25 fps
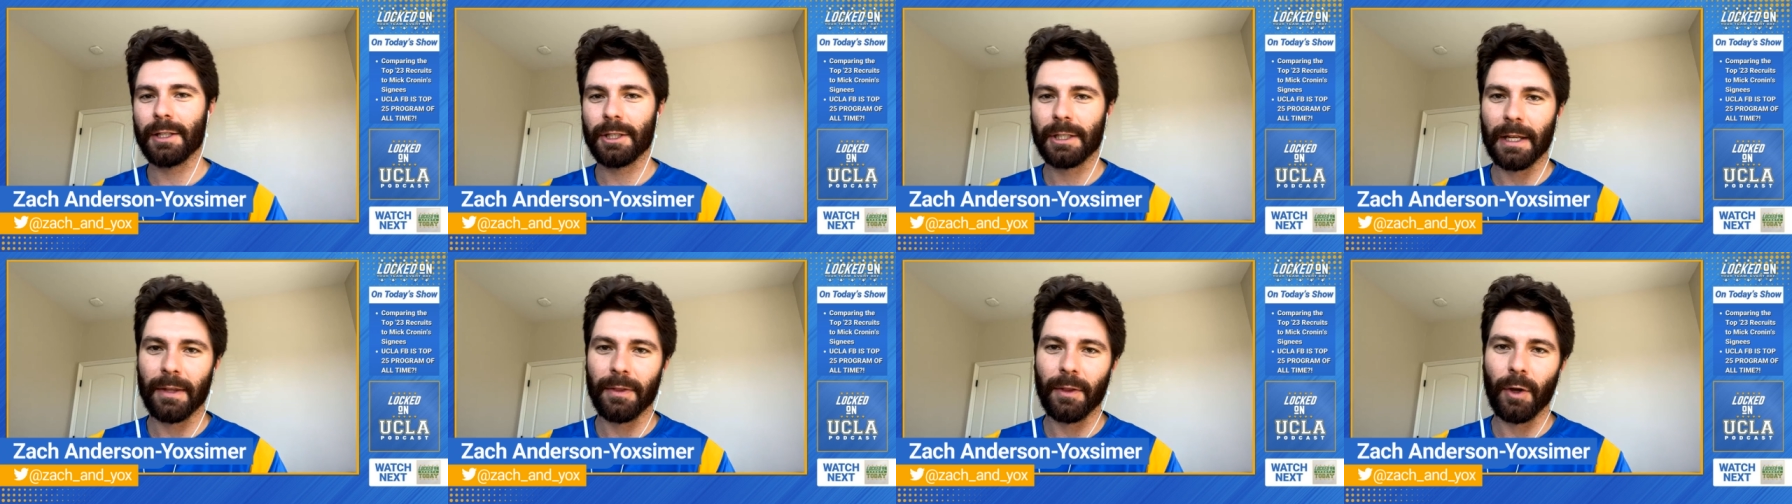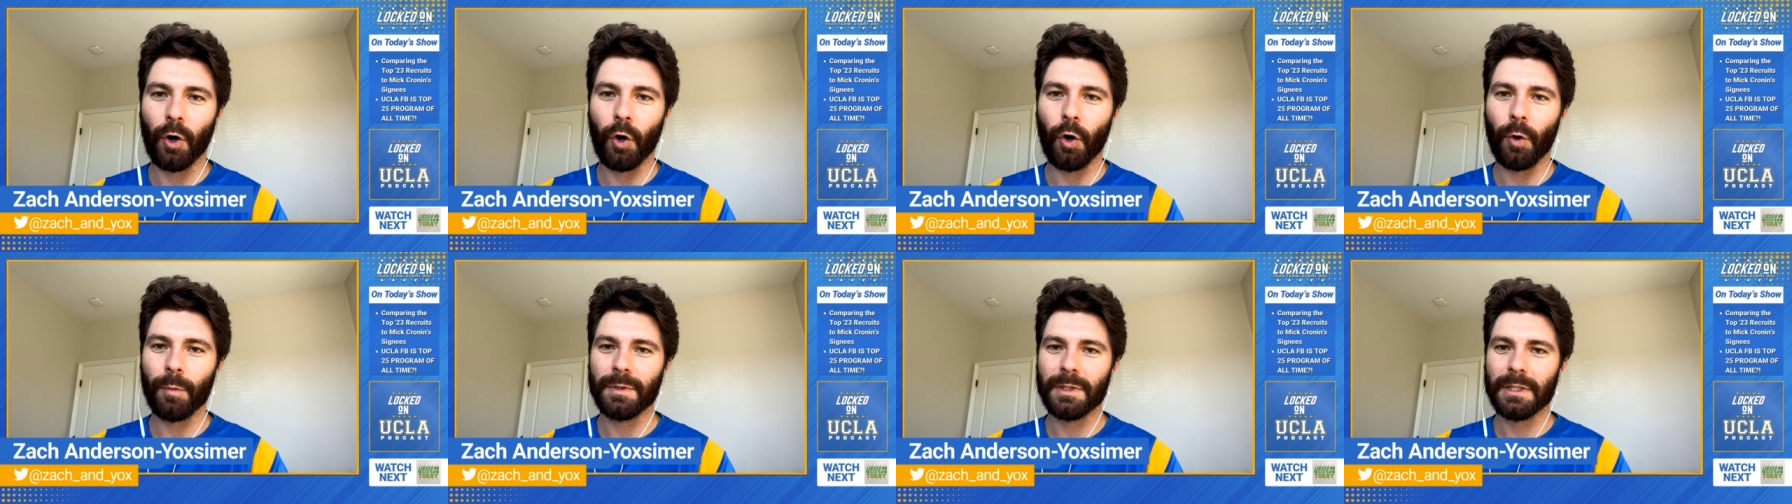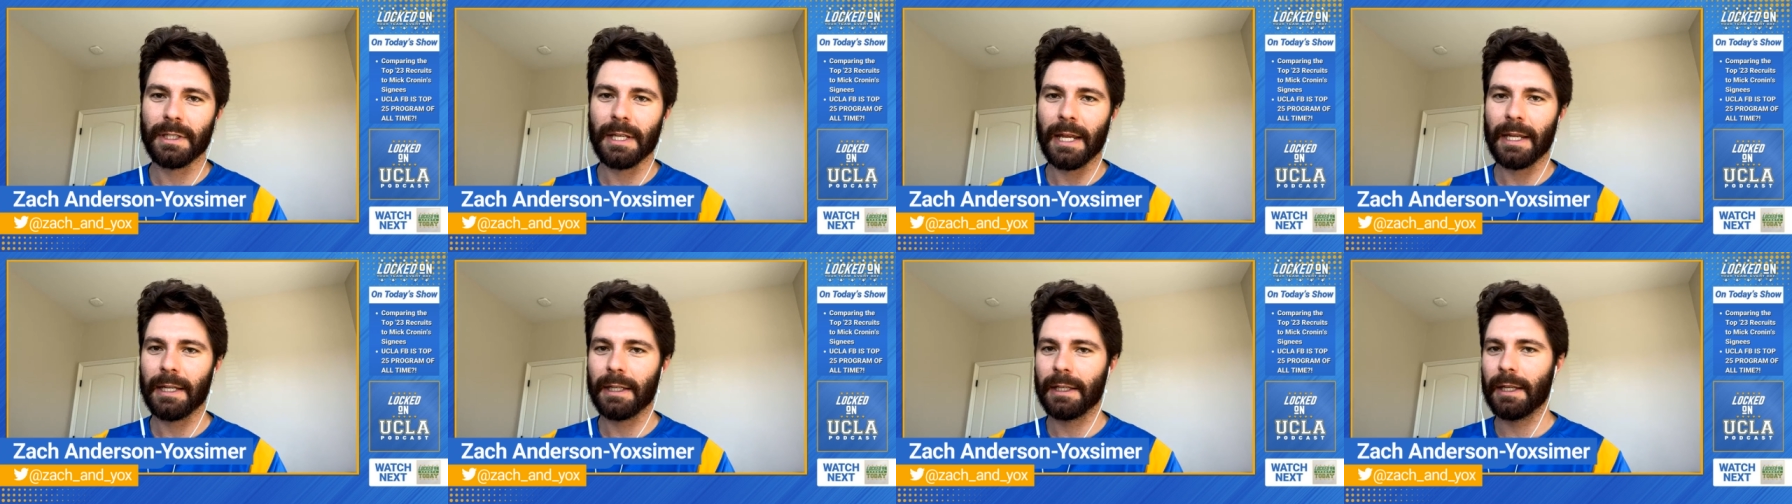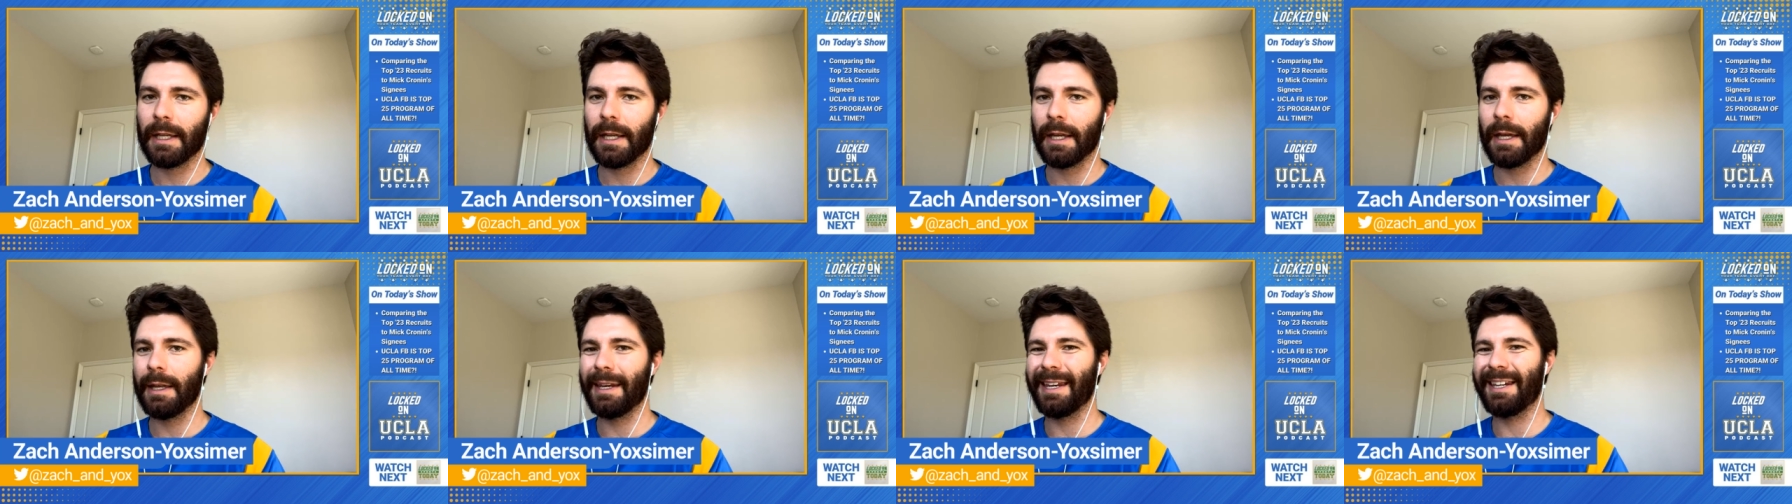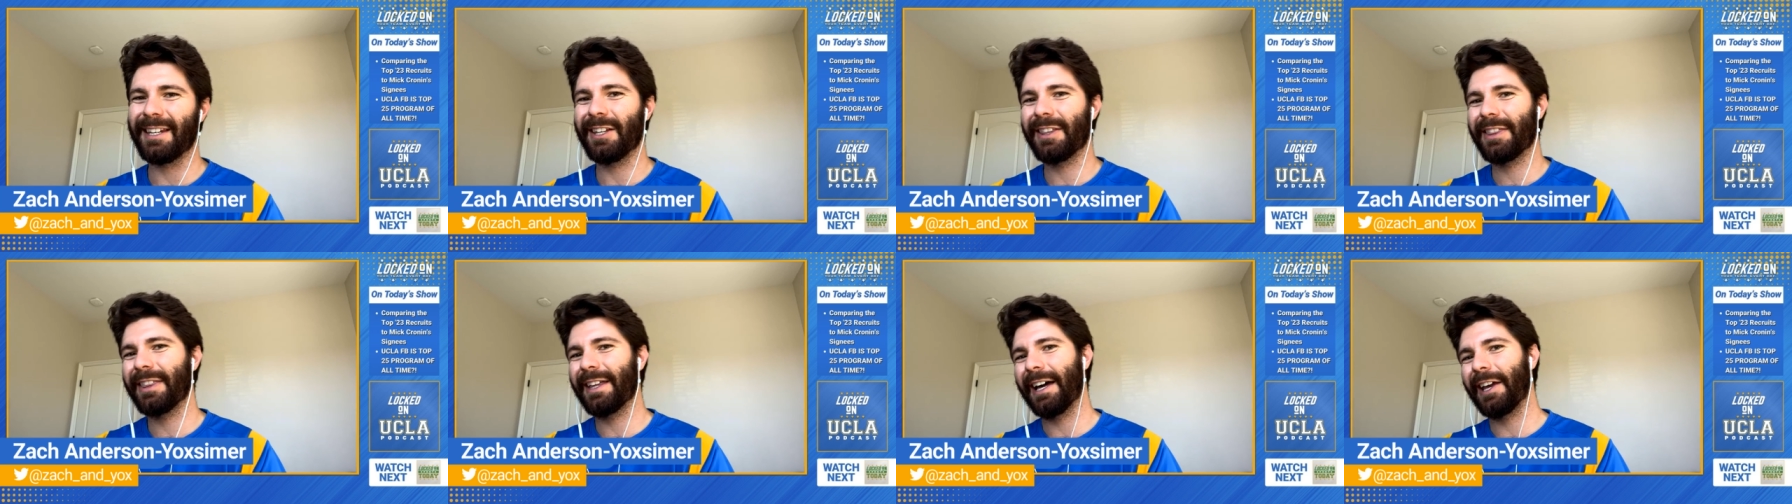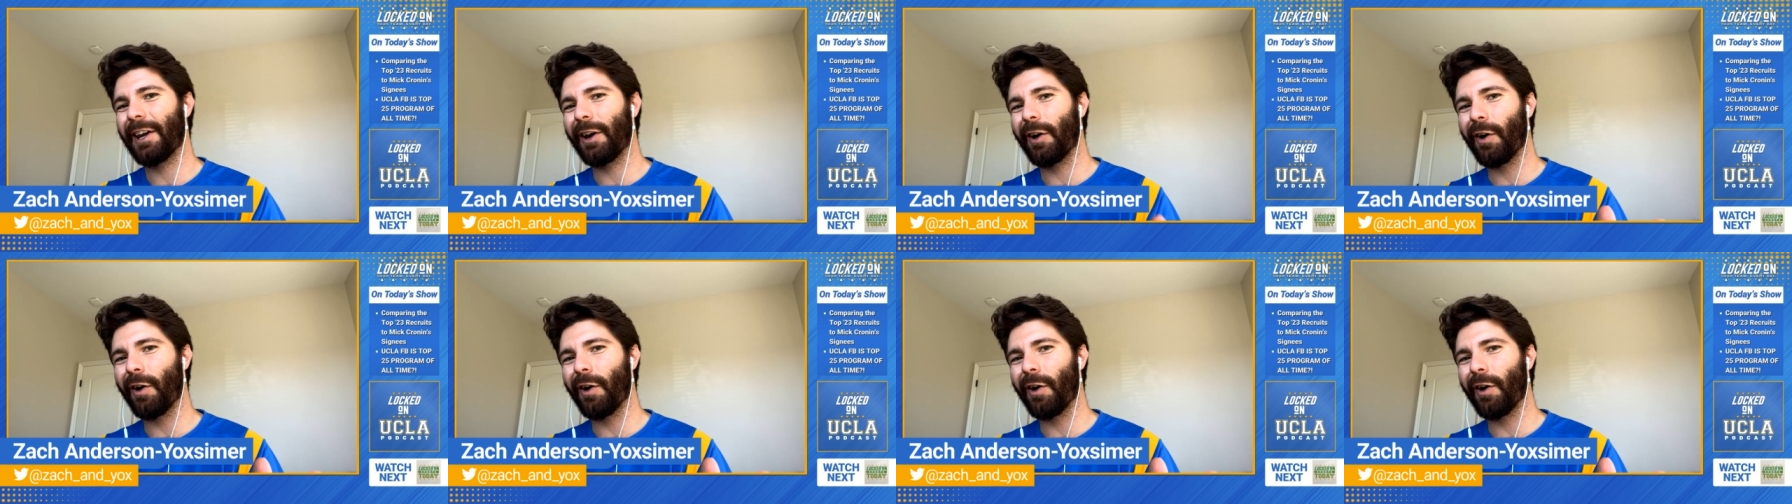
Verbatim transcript: He had the home state kid, and he thought,